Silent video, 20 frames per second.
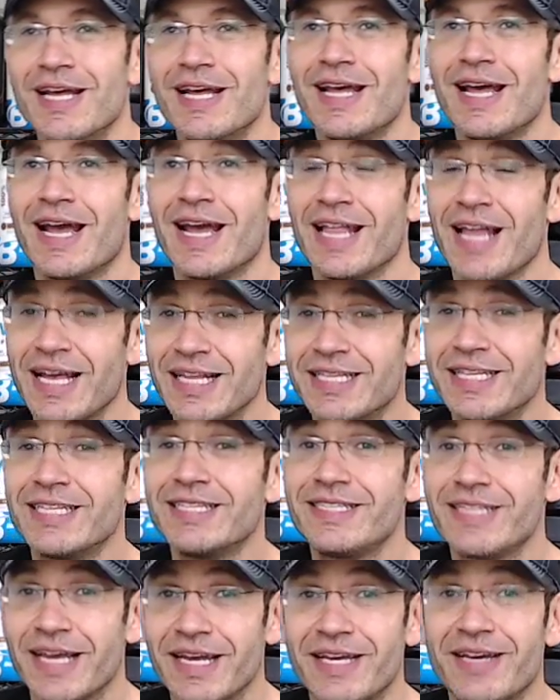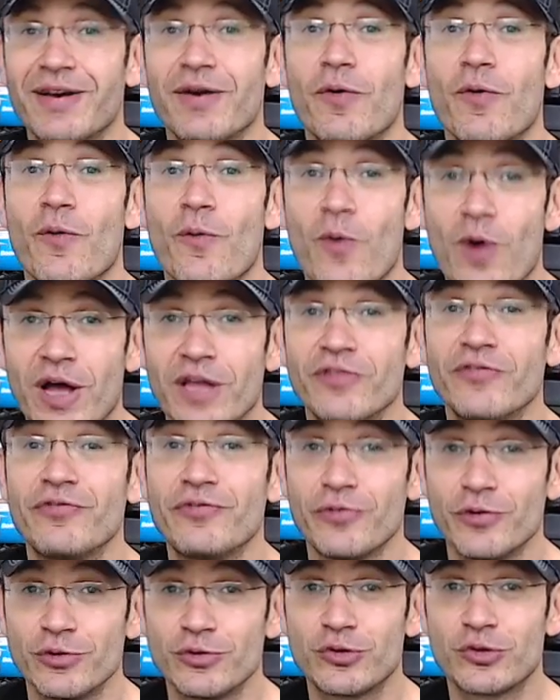And I did take one
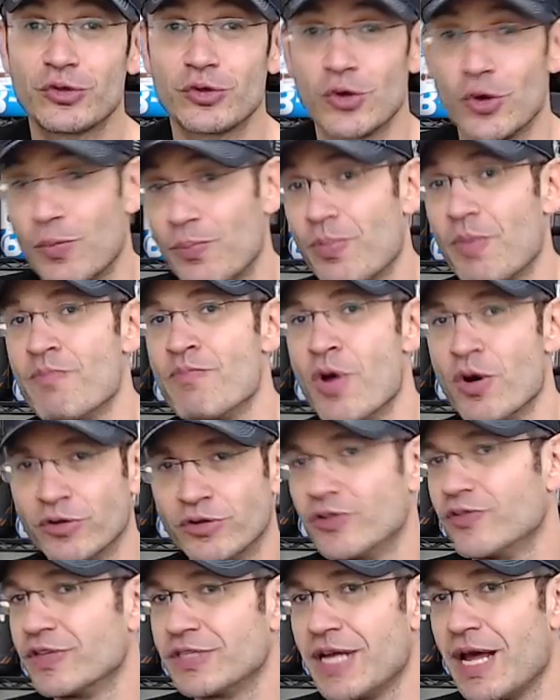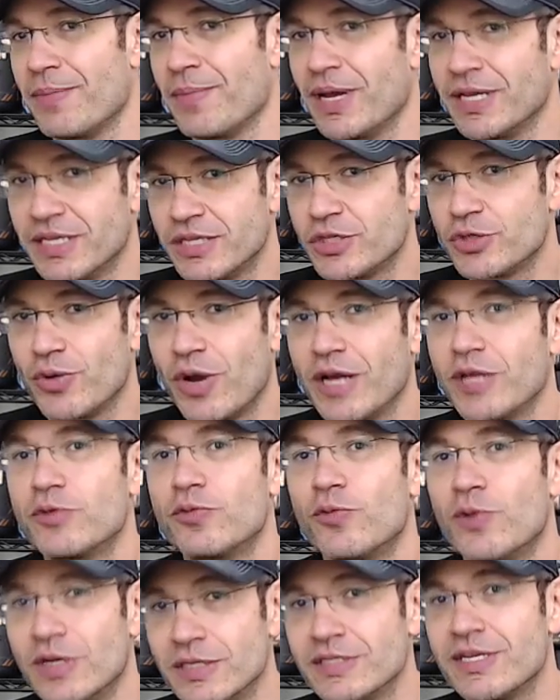full scoop most of the time. I did try it
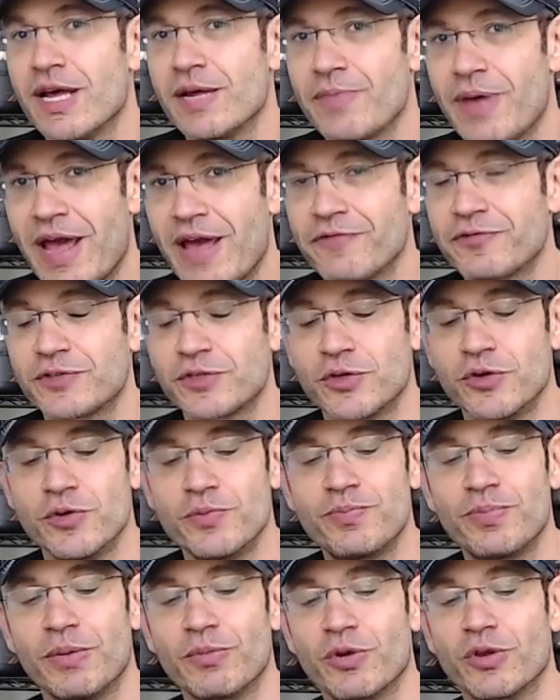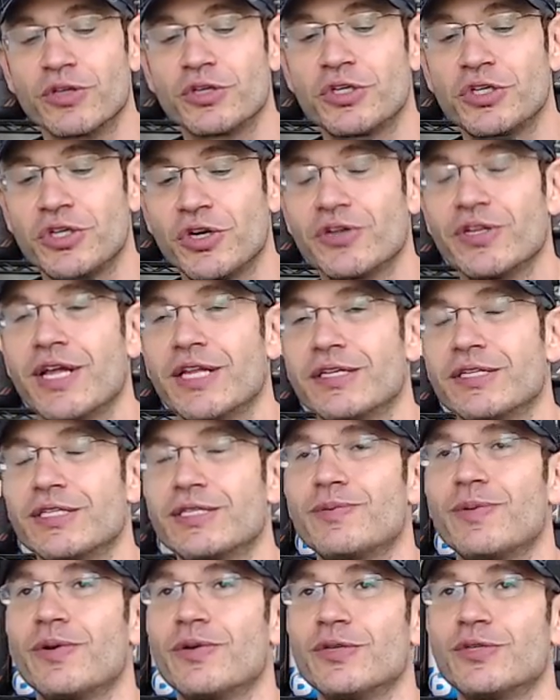one time, half scoop. I'm going to share that
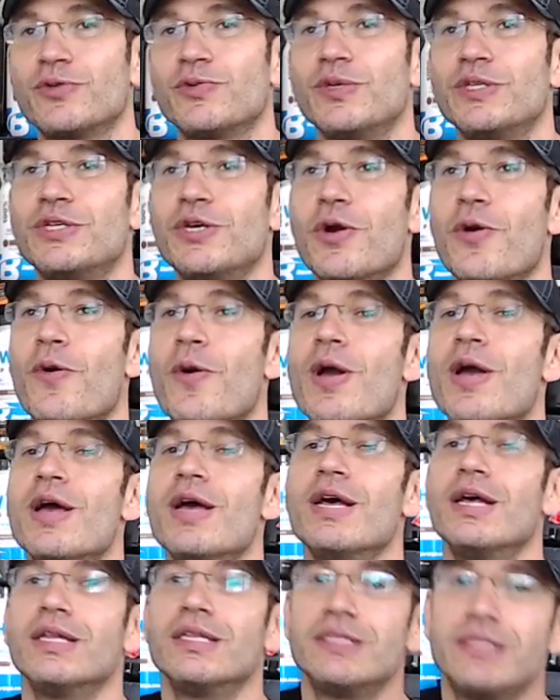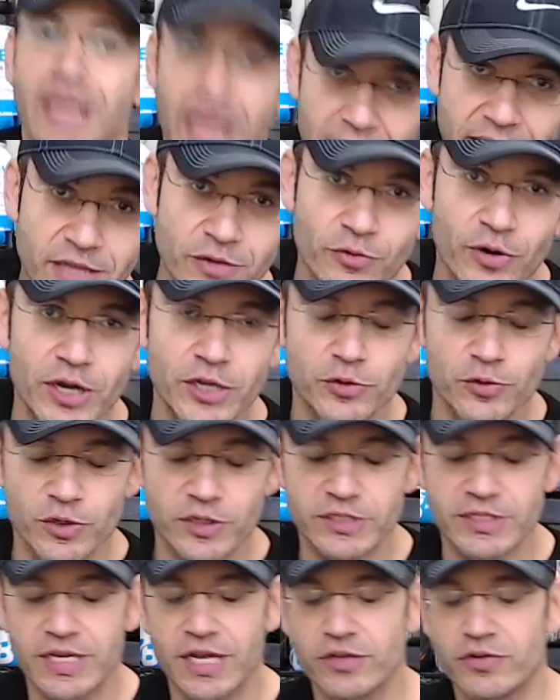experience with you. Then, right
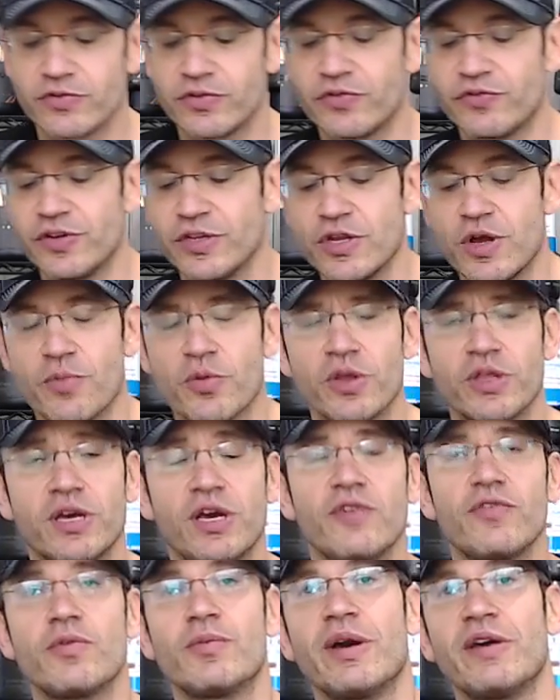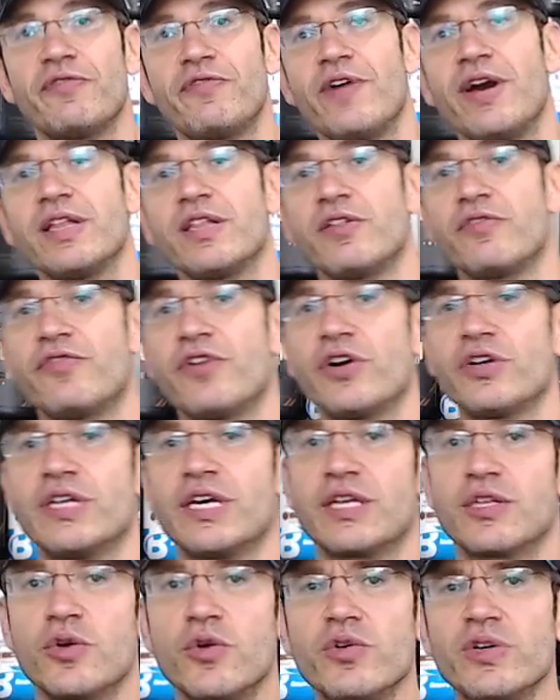towards the end of the video, I'm going to give you my final
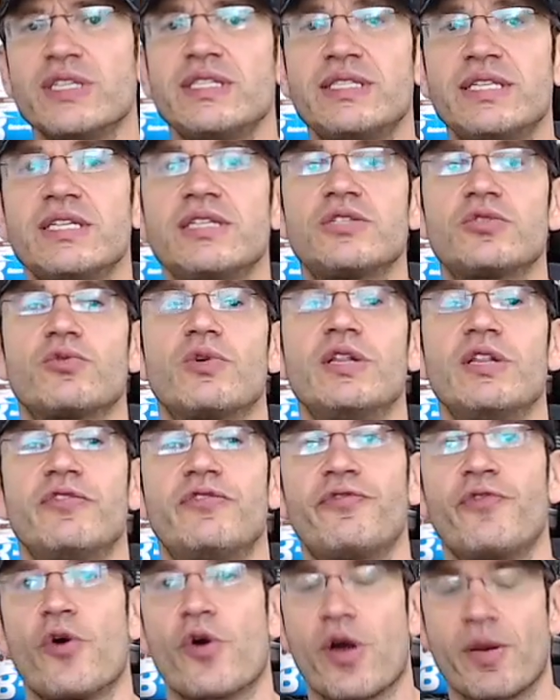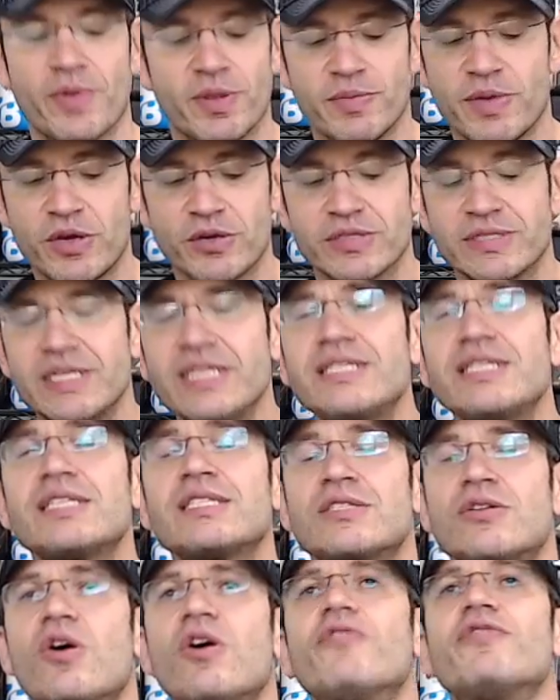verdict. Who is this really for? I mean, because this
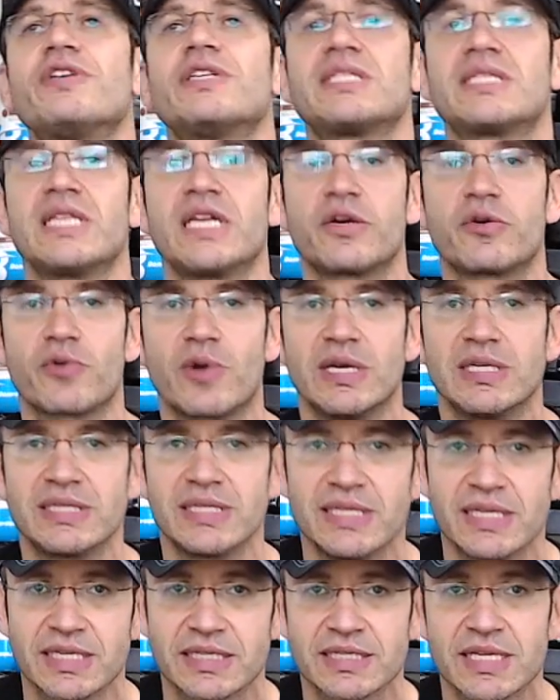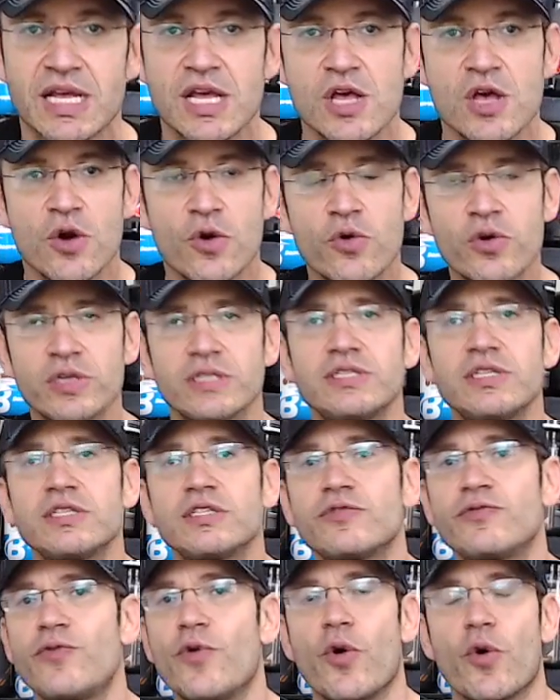is obviously craziness. Who is
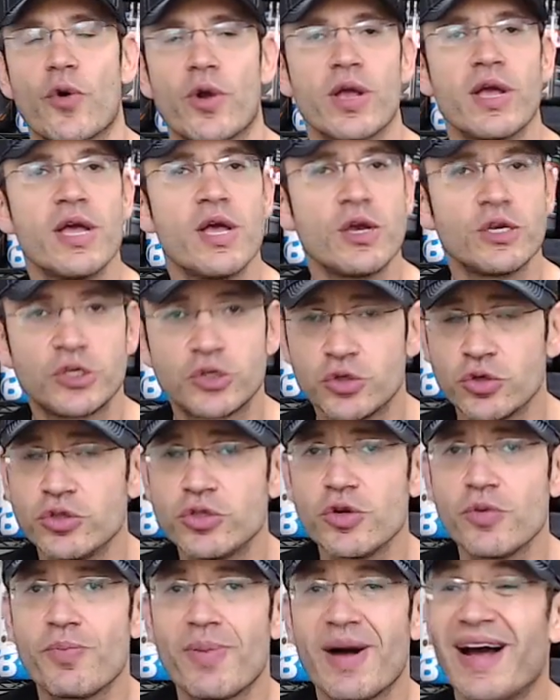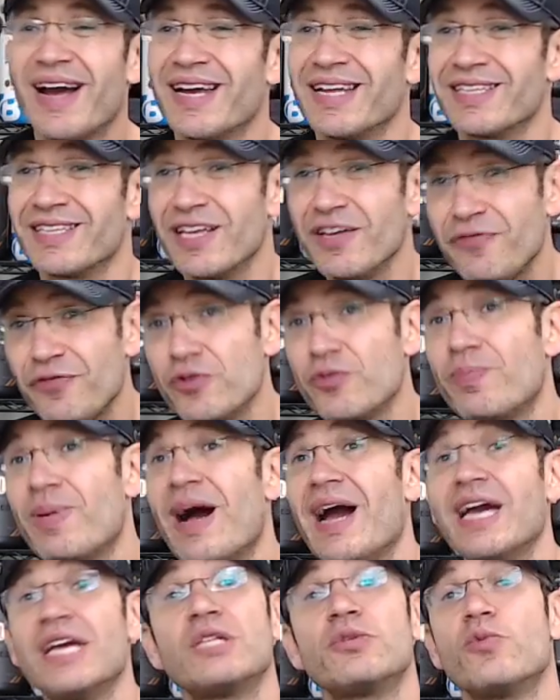this for? Should you buy it? If you
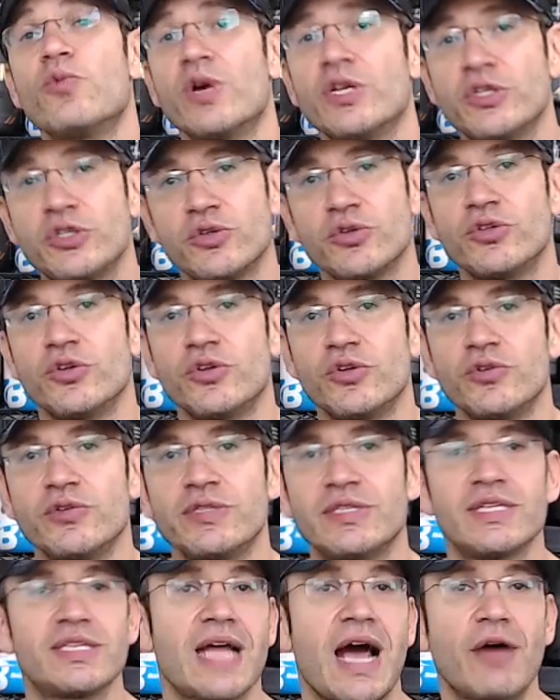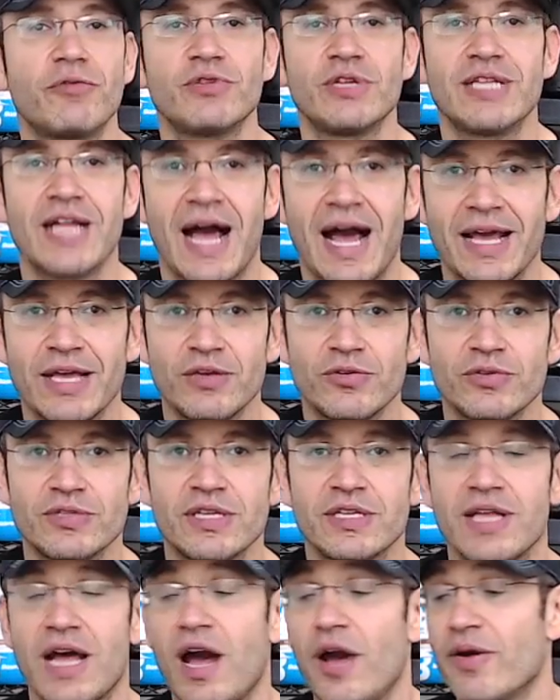buy it, when should you use it? How did I use
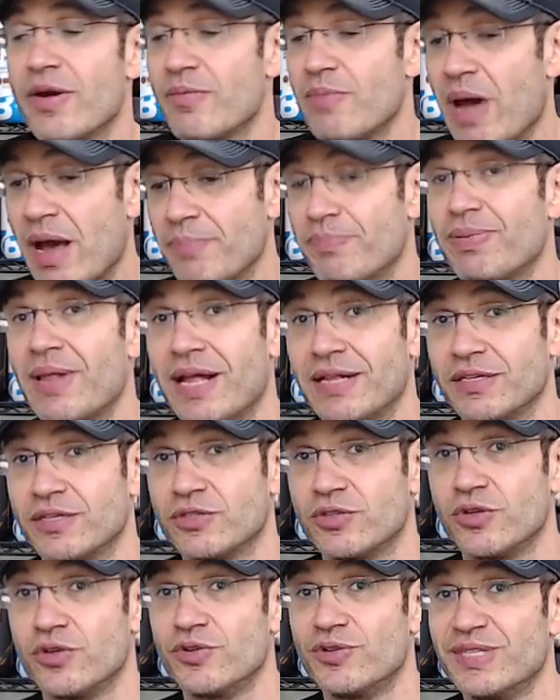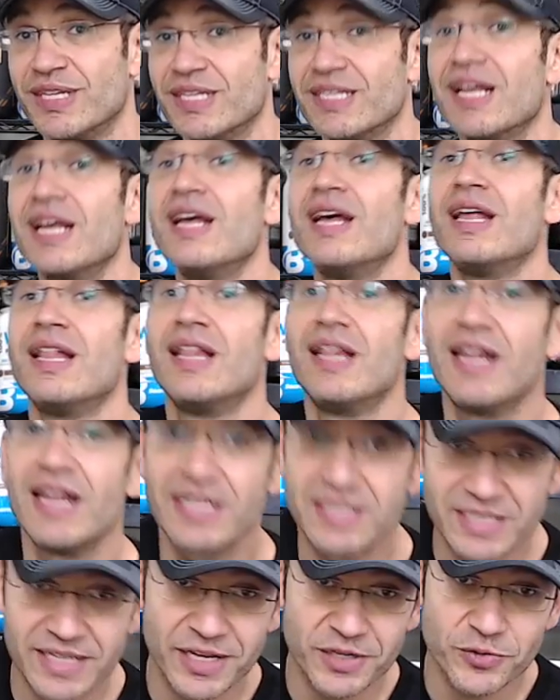it? How am I planning to use it?
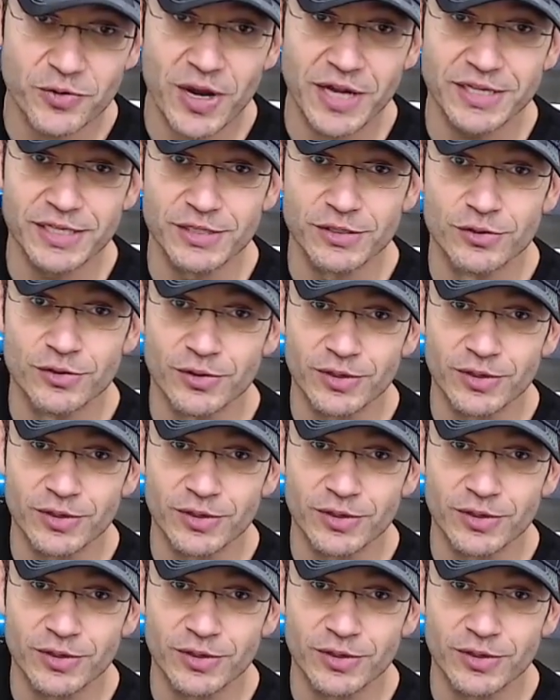Let's get right into